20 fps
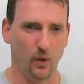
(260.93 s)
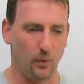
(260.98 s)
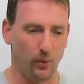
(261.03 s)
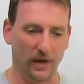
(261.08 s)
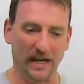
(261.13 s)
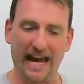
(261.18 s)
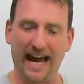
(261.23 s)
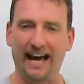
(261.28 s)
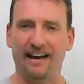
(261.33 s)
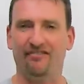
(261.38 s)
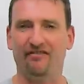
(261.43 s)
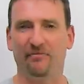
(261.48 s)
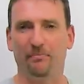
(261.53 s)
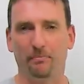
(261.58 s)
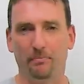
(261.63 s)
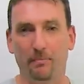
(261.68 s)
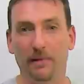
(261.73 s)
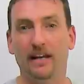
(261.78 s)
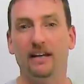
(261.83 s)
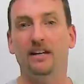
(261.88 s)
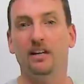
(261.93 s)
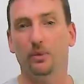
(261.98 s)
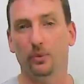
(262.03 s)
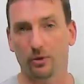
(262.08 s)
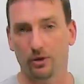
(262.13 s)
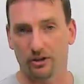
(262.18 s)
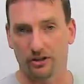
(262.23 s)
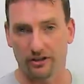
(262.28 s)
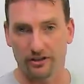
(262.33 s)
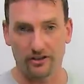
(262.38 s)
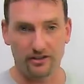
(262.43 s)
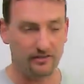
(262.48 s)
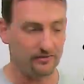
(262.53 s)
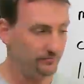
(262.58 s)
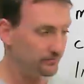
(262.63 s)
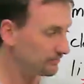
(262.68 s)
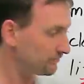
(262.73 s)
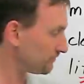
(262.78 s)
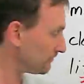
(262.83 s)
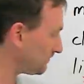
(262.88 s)
We have many words
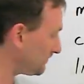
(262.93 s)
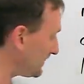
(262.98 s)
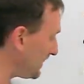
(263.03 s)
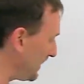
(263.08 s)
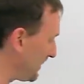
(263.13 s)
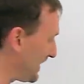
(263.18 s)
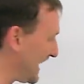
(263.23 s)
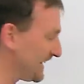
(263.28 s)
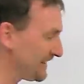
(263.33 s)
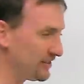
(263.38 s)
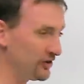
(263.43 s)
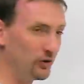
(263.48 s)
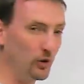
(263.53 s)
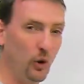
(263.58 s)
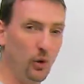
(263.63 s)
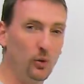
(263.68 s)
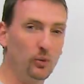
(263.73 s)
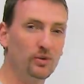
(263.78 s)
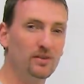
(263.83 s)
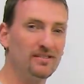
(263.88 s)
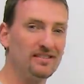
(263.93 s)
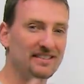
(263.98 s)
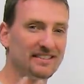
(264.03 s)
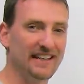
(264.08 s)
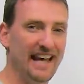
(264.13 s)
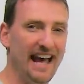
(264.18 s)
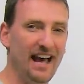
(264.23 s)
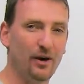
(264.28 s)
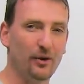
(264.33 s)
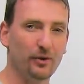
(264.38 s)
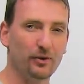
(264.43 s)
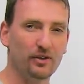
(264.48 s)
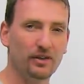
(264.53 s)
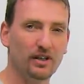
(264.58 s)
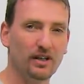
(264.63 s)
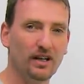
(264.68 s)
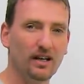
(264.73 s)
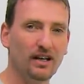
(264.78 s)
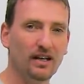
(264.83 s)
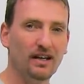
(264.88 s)
that don't sound
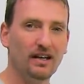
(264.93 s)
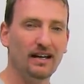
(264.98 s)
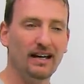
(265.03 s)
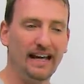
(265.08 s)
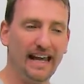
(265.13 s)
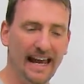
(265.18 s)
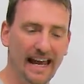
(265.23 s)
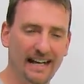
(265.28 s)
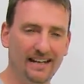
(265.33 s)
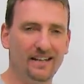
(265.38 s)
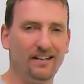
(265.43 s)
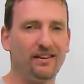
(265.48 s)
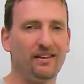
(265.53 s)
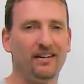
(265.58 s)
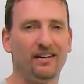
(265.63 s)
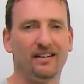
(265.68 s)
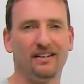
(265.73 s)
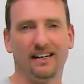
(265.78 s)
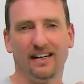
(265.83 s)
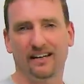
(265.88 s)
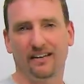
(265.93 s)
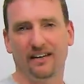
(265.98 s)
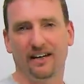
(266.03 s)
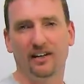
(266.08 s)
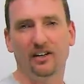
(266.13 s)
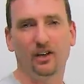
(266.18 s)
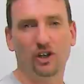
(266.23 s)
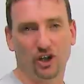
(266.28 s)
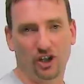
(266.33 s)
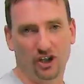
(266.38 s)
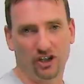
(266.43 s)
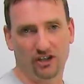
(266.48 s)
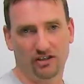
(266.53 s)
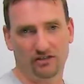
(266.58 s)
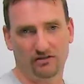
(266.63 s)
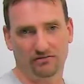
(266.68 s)
anything like they look,